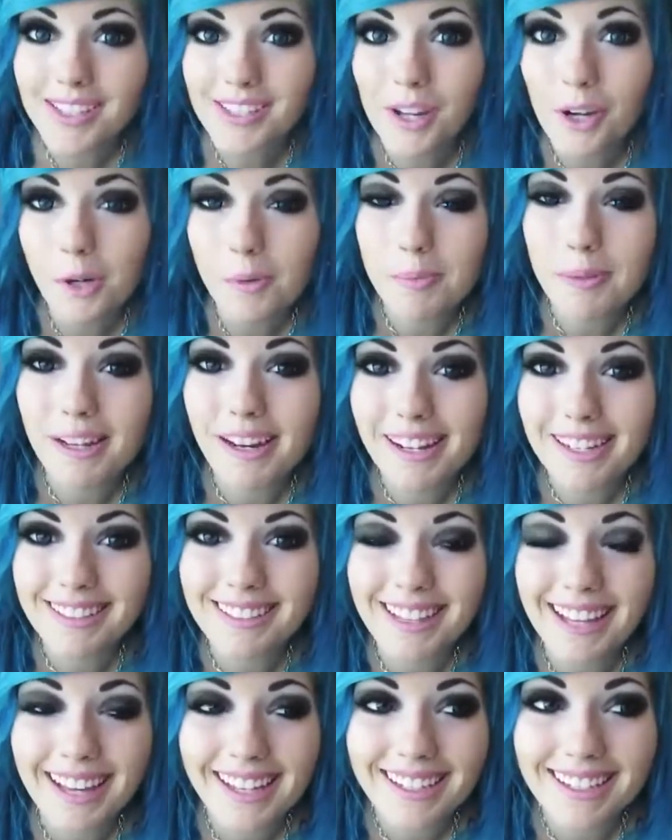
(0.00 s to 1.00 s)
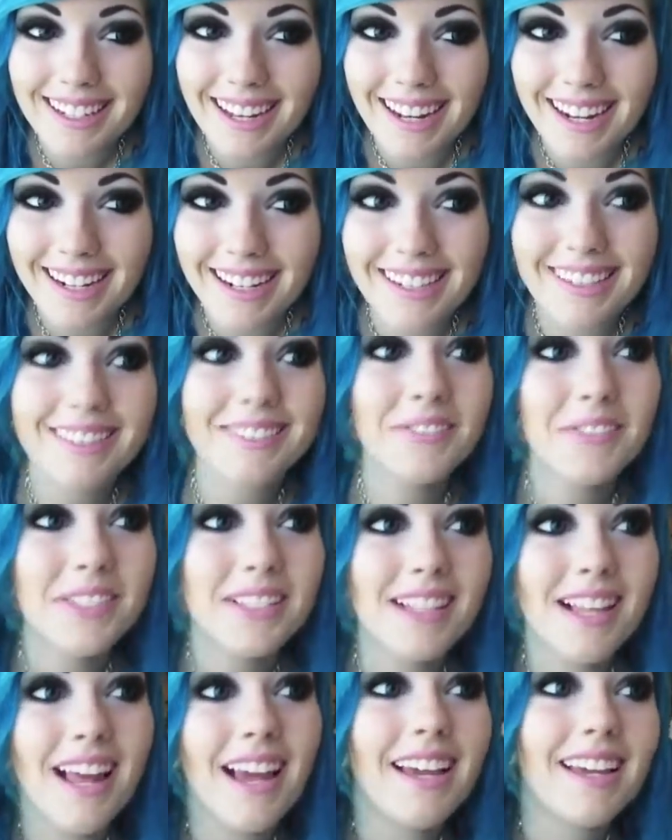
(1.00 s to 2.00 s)
guys, I hope you liked that. I
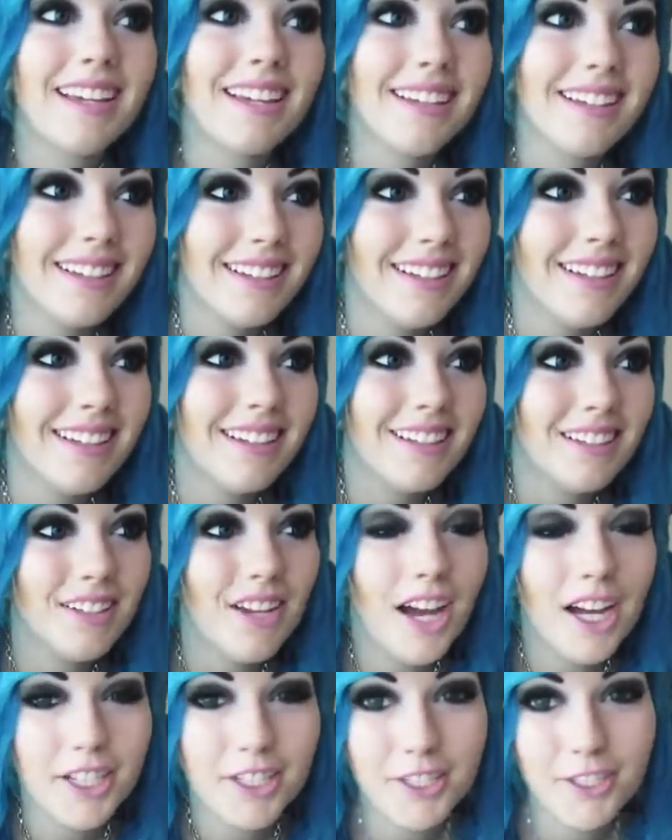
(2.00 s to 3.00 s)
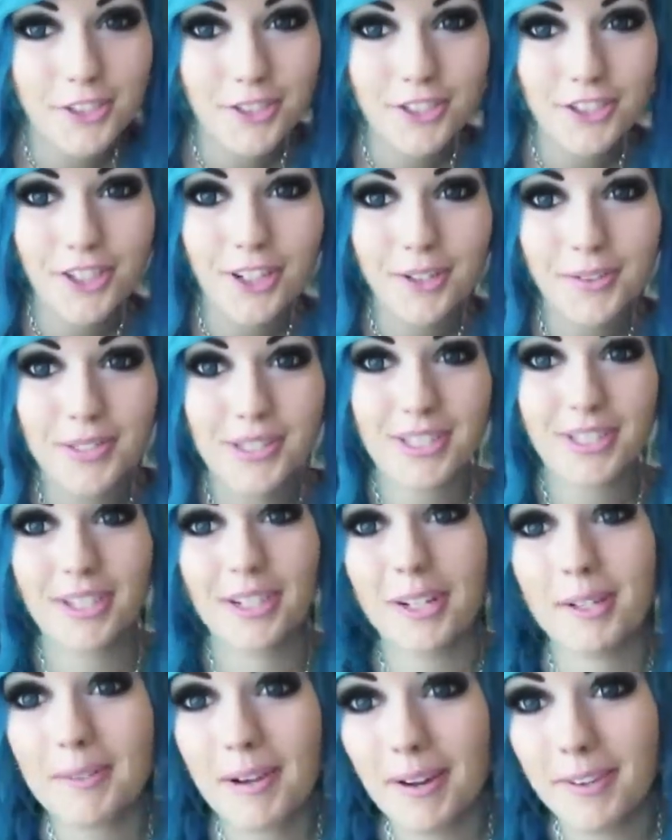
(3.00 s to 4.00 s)
was like not too sure it was going
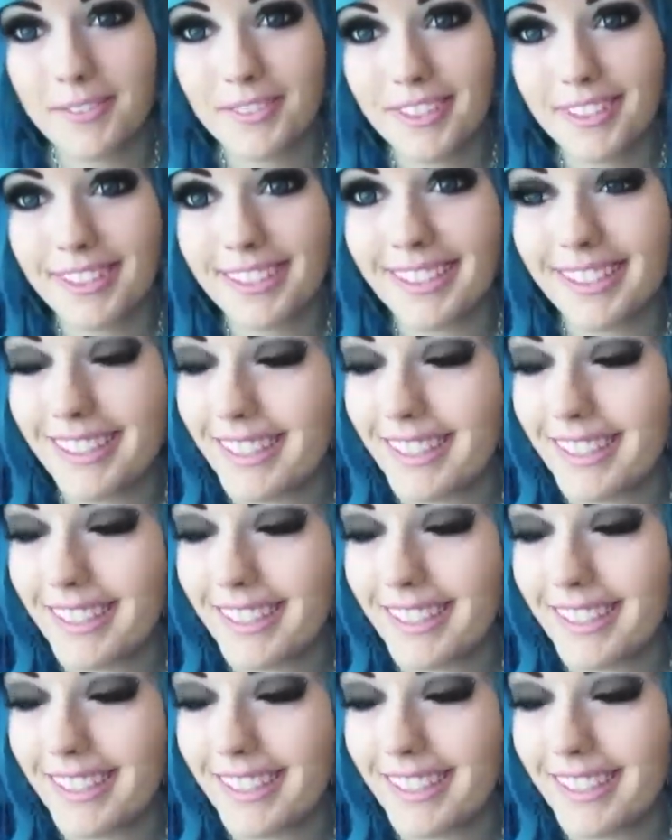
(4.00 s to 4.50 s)
to come out very